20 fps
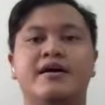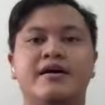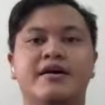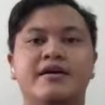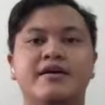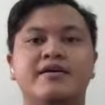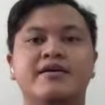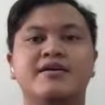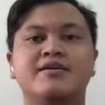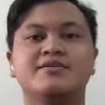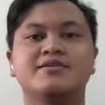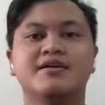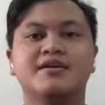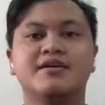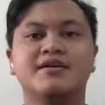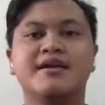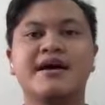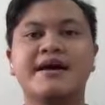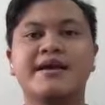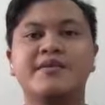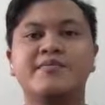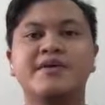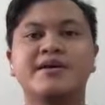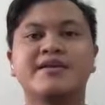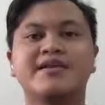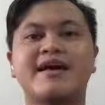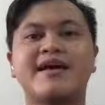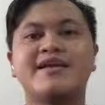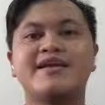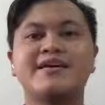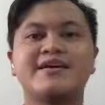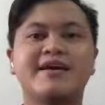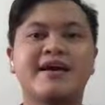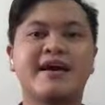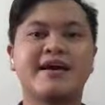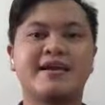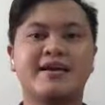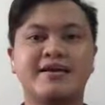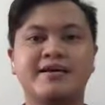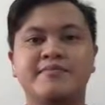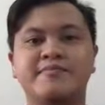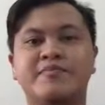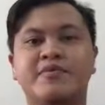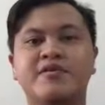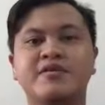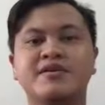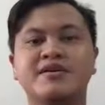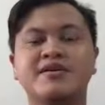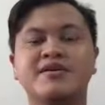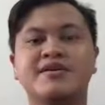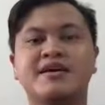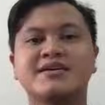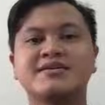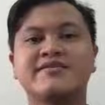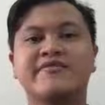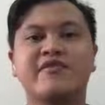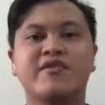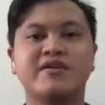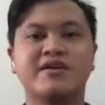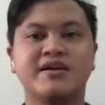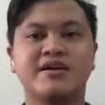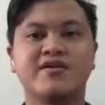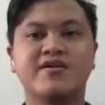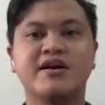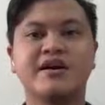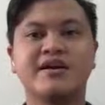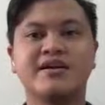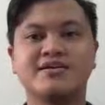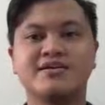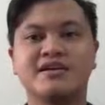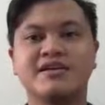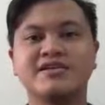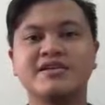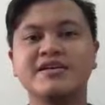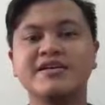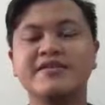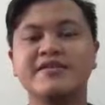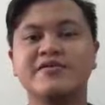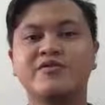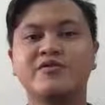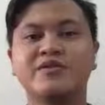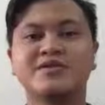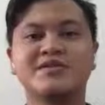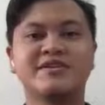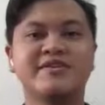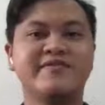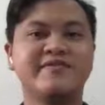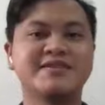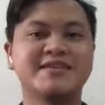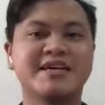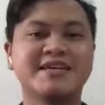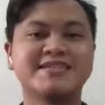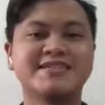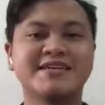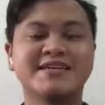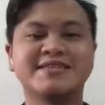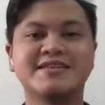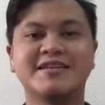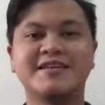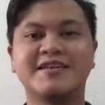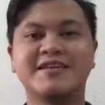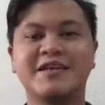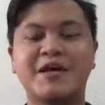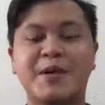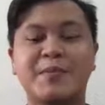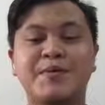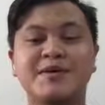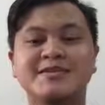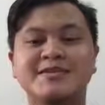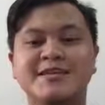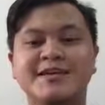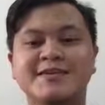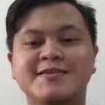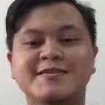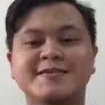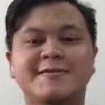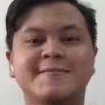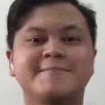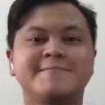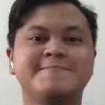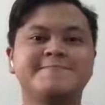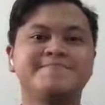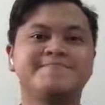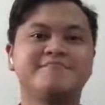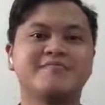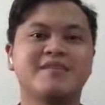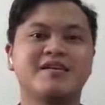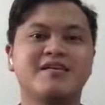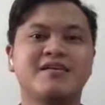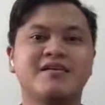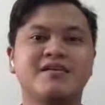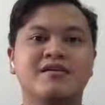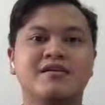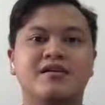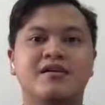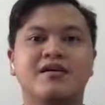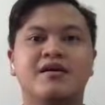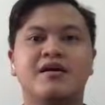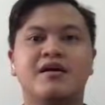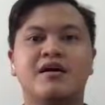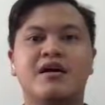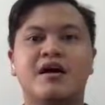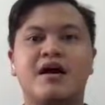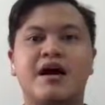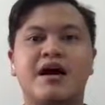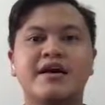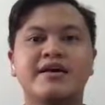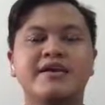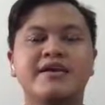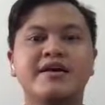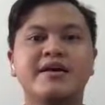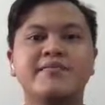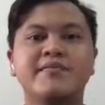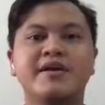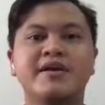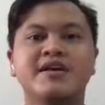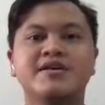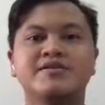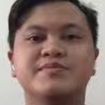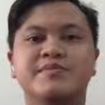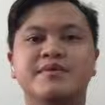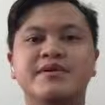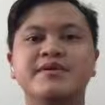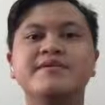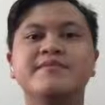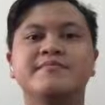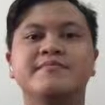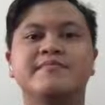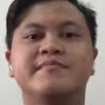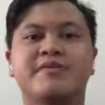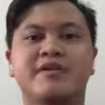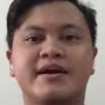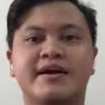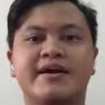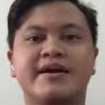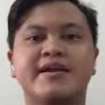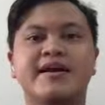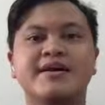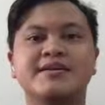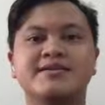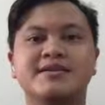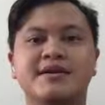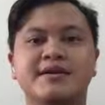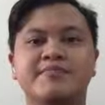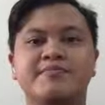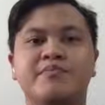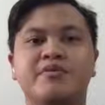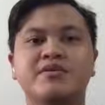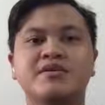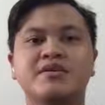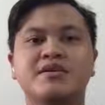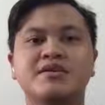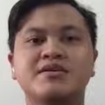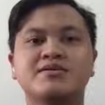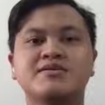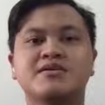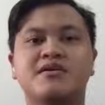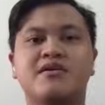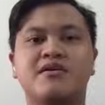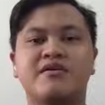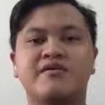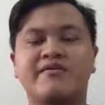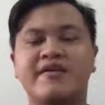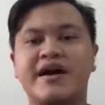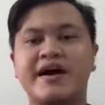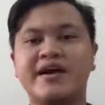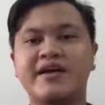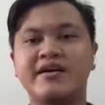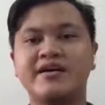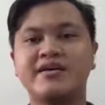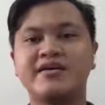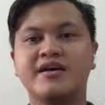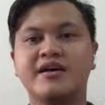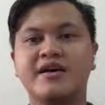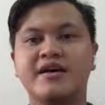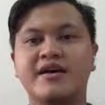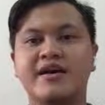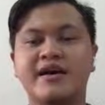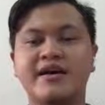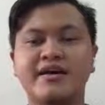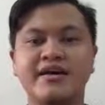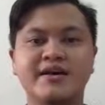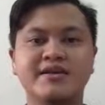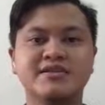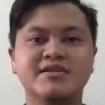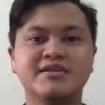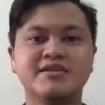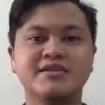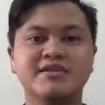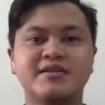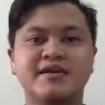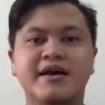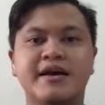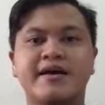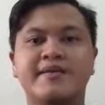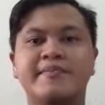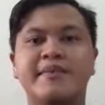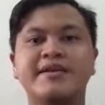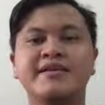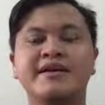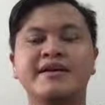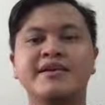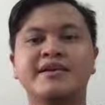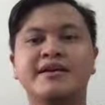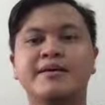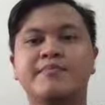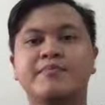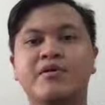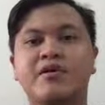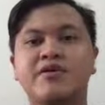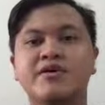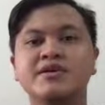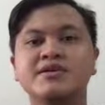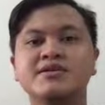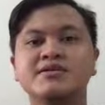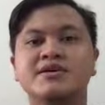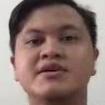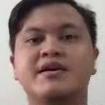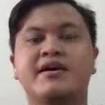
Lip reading: It is a dynamic technique and important task for the organization to achieve success in their business. IKEA management recognizes the importance of hiring, engaging, and maintaining employees